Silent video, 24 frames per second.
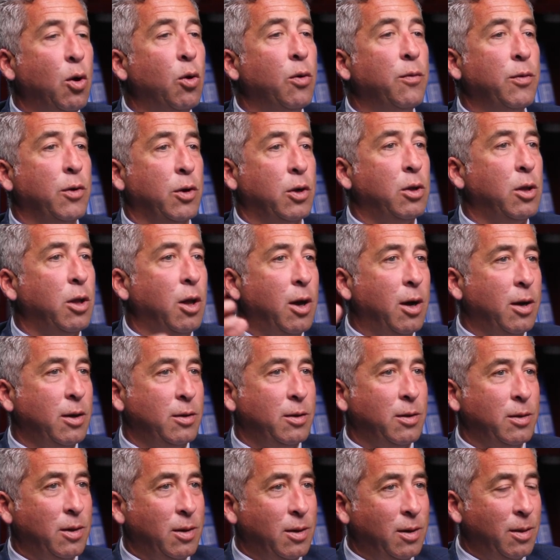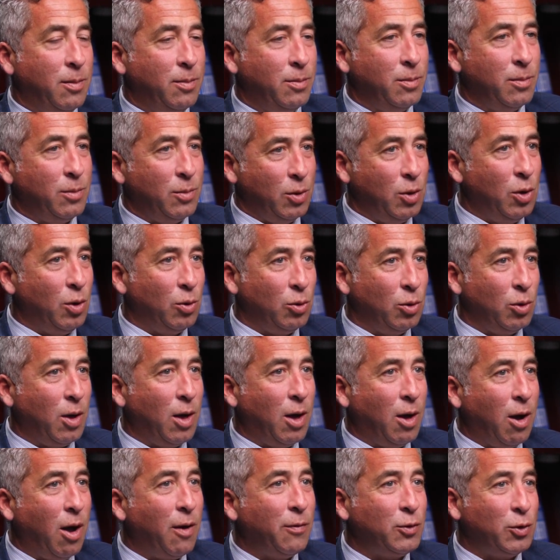overclogged,
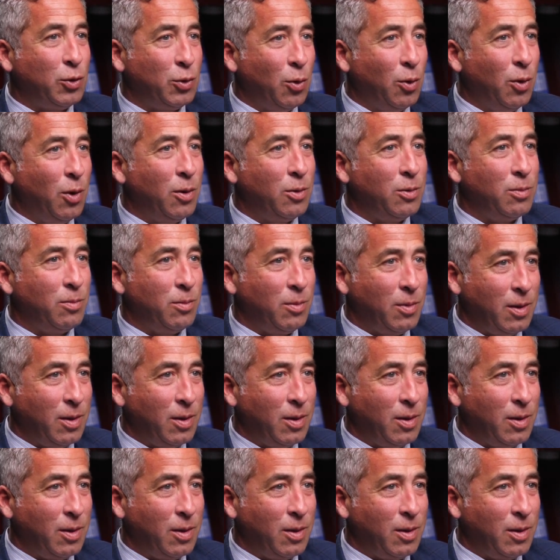offshore